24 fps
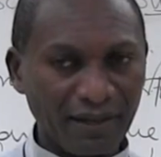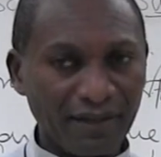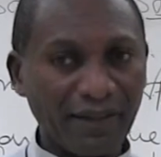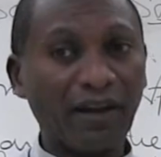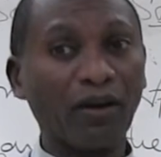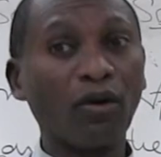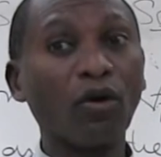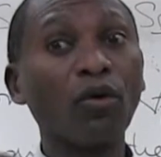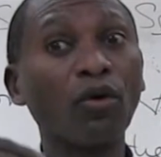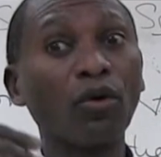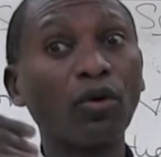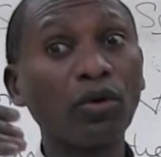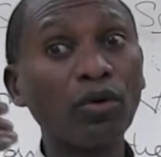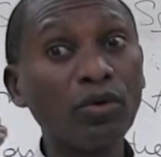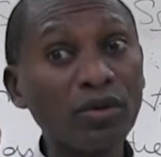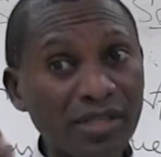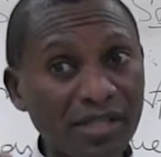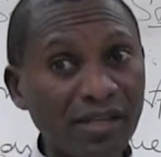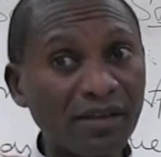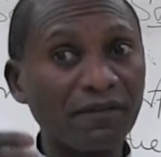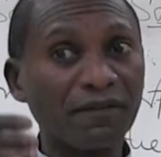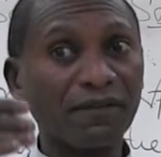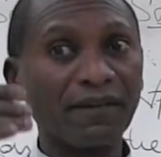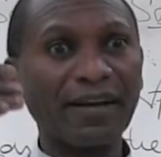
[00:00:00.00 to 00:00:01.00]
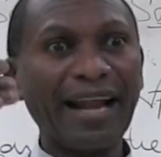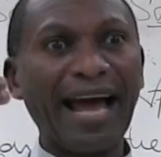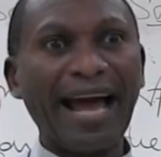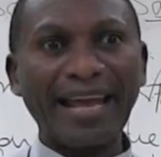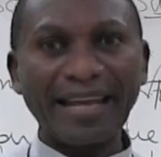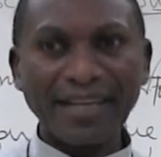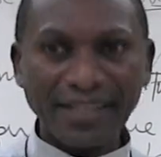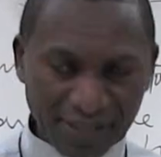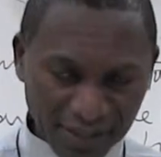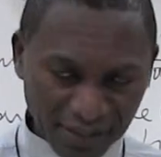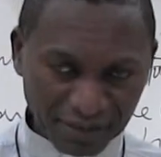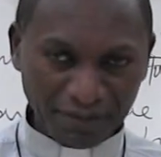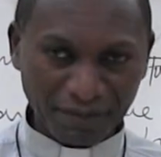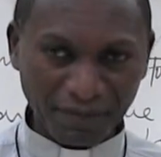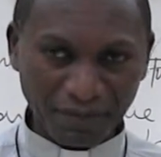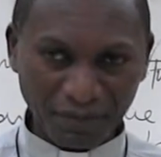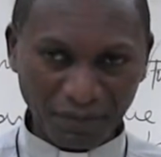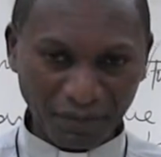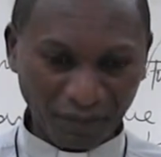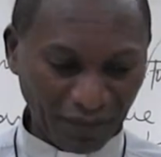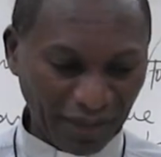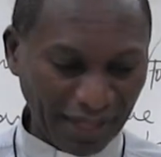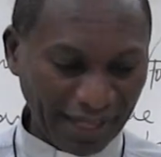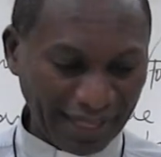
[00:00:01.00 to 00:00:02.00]
the conclusive light,
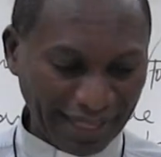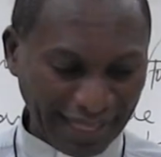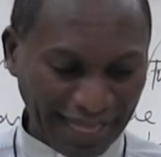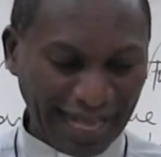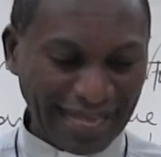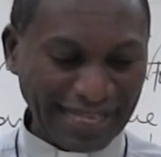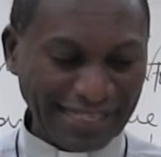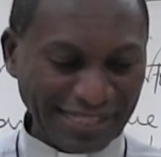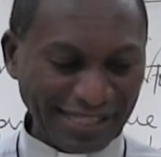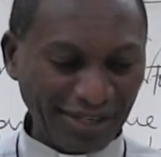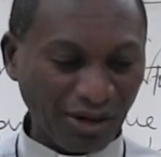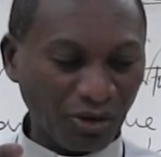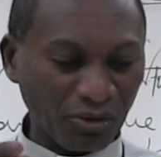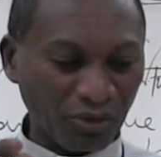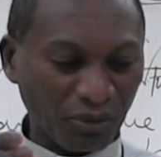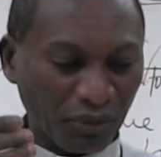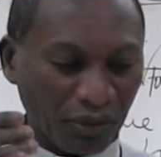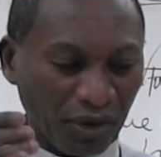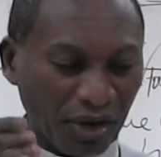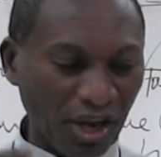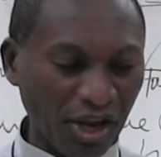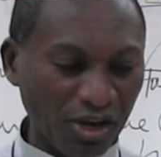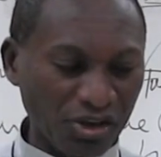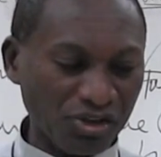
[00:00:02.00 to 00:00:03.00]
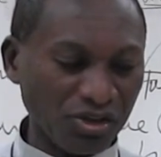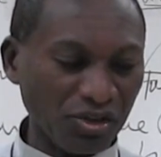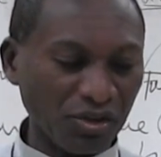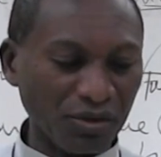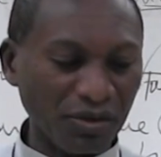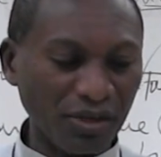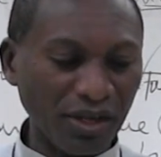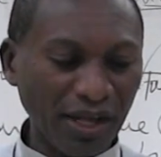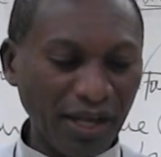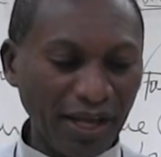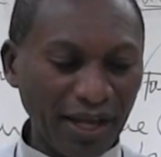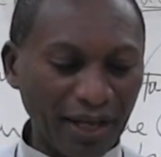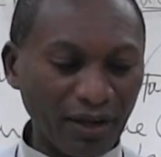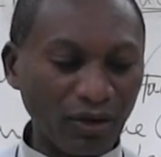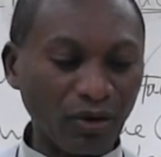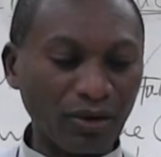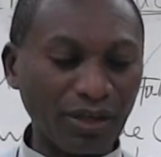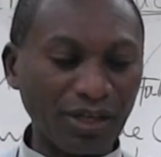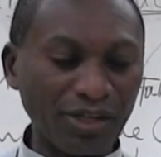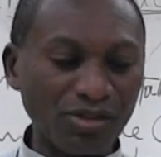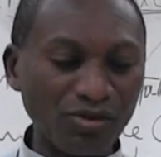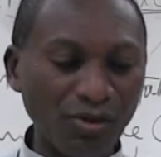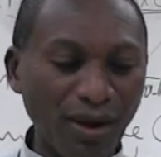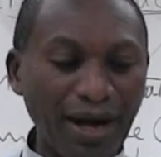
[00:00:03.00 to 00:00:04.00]
okay, cast on creation in
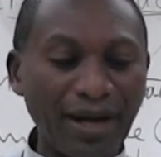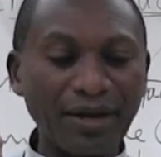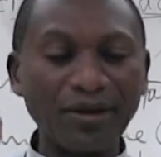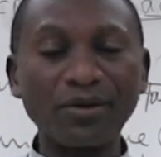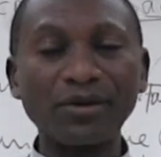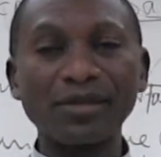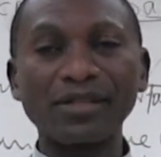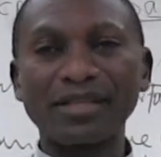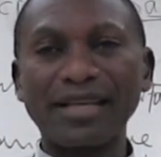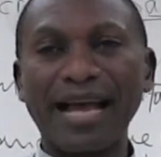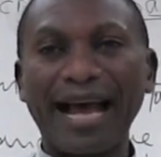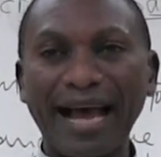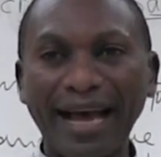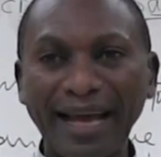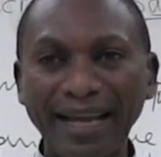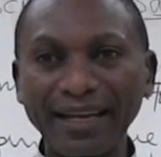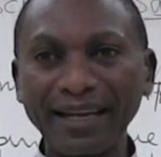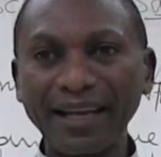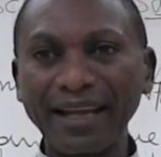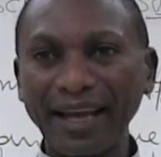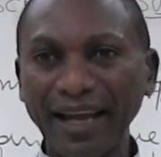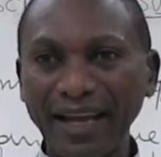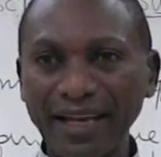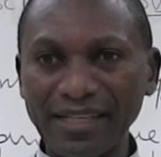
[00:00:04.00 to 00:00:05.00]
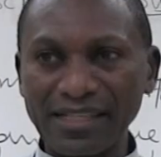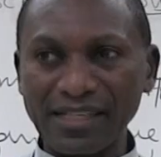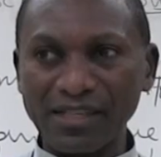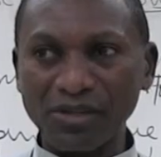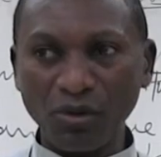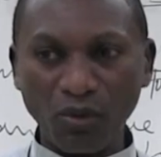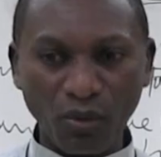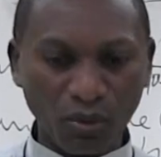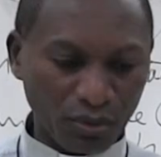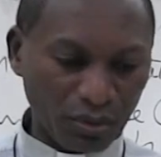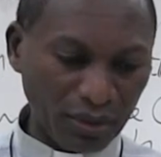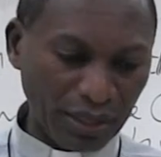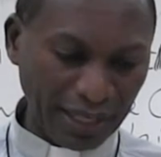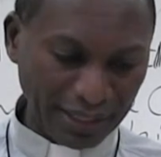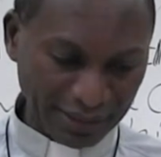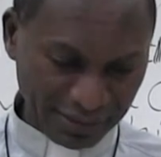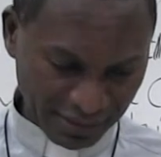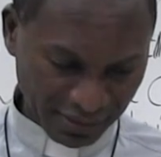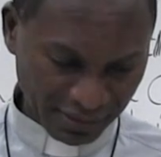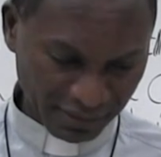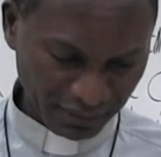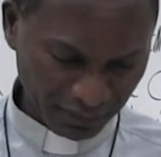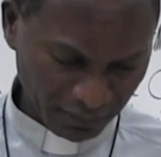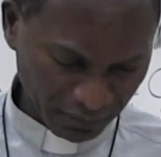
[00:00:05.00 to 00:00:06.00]
order to understand its
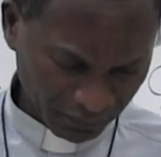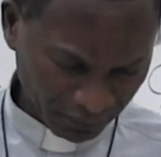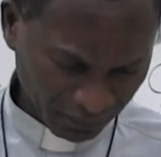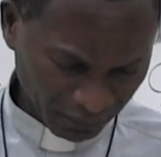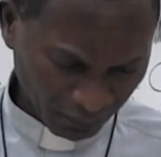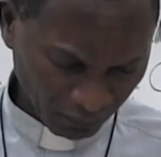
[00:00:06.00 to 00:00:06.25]
goodness.